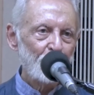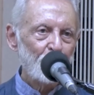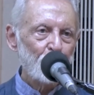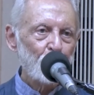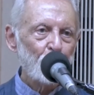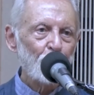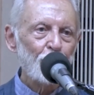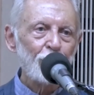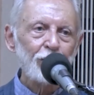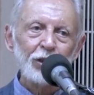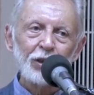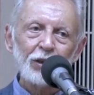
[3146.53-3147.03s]

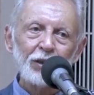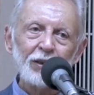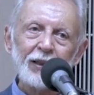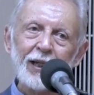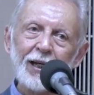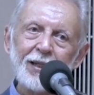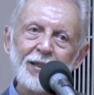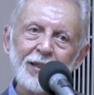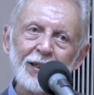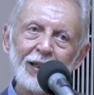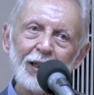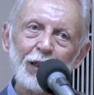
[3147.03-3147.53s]
So
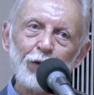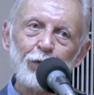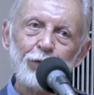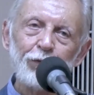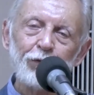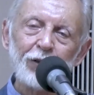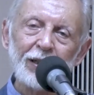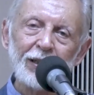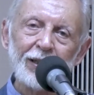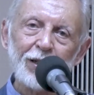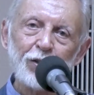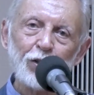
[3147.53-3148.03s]
naturally, if
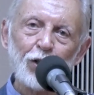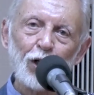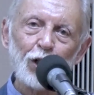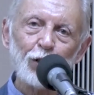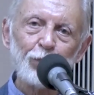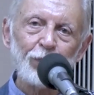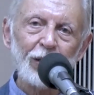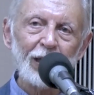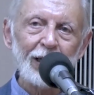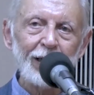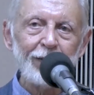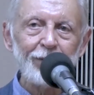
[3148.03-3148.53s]
one does
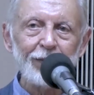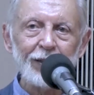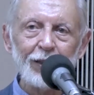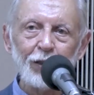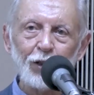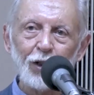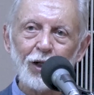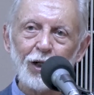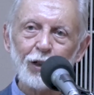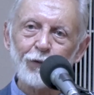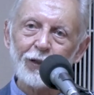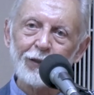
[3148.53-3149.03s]
not believe in
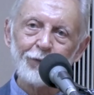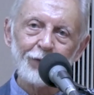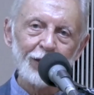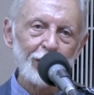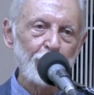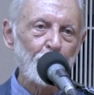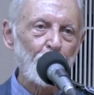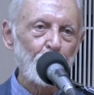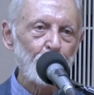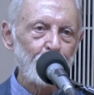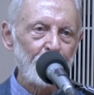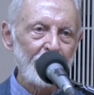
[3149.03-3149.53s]
God, one will
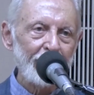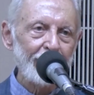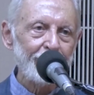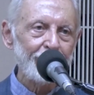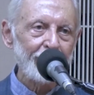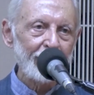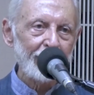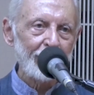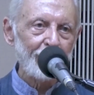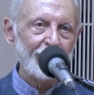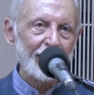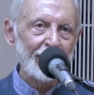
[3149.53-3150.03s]
not believe
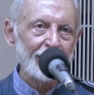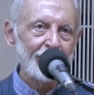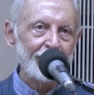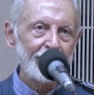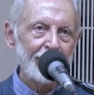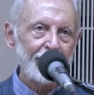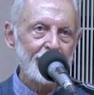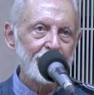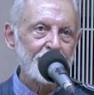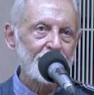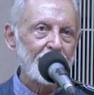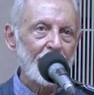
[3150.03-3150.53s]
in divine
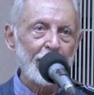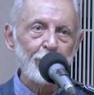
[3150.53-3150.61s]
grace.